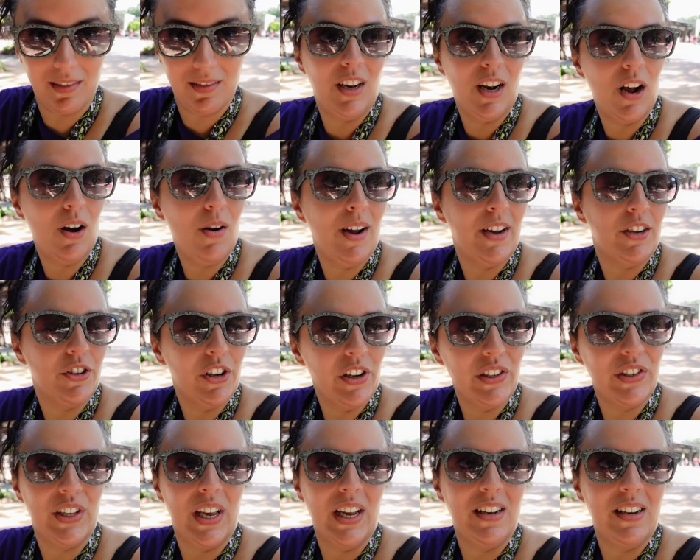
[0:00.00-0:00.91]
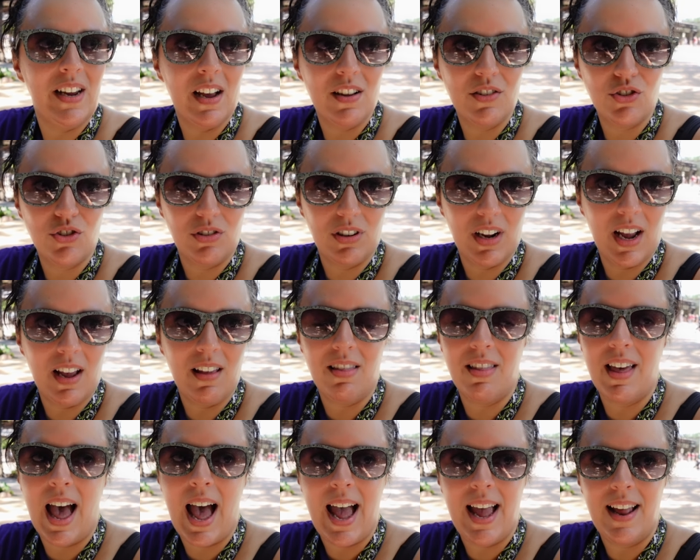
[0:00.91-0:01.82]
You know, I just said yesterday
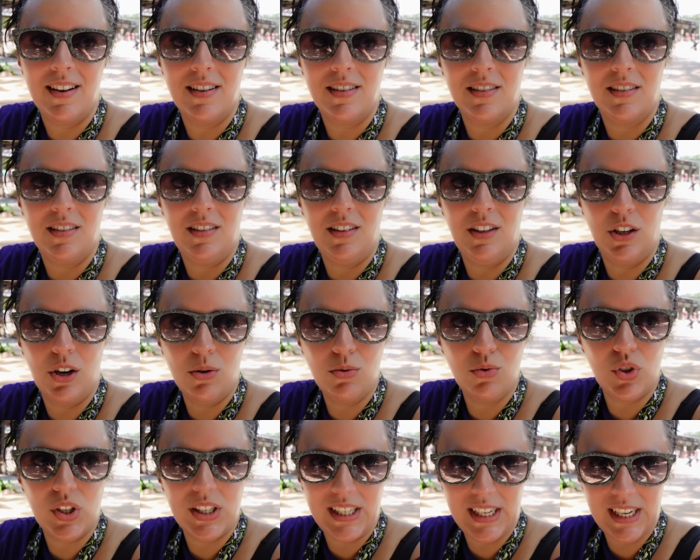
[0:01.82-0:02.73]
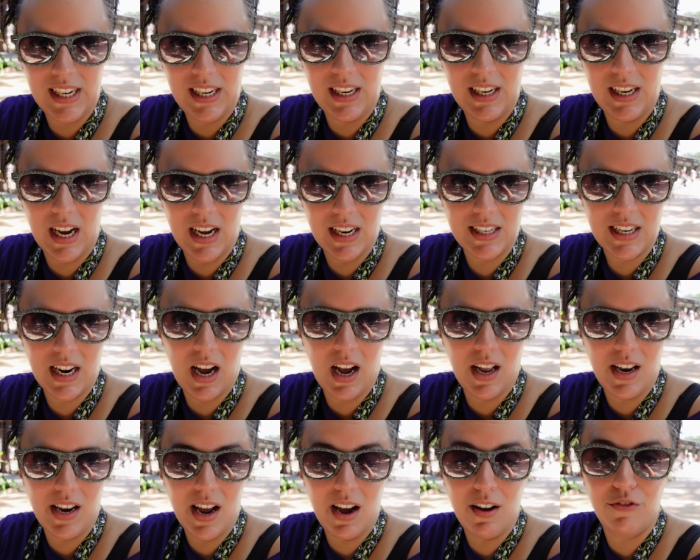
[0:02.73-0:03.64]
that you don't see a
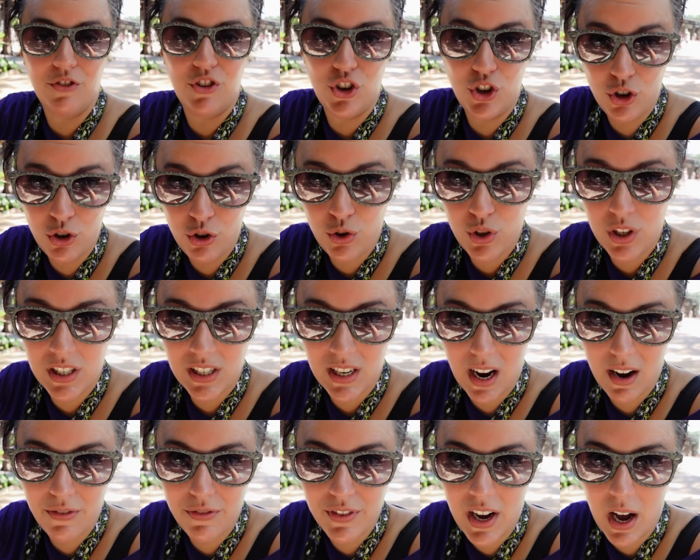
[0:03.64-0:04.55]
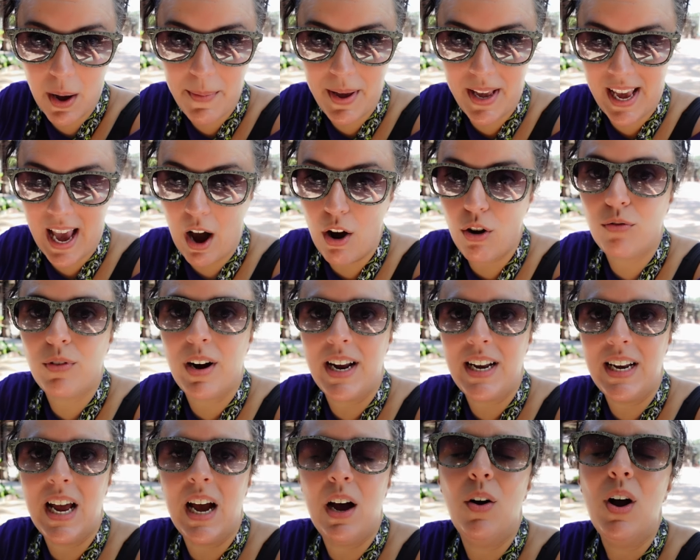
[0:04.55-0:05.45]
ton of new stuff coming out
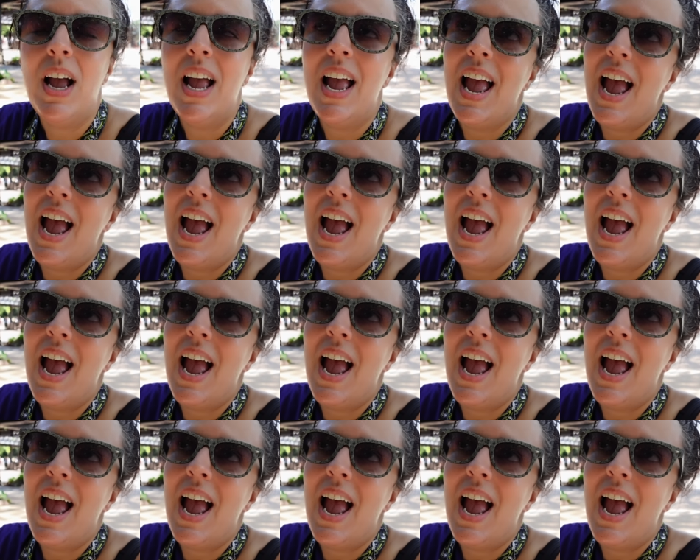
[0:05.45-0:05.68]
right now.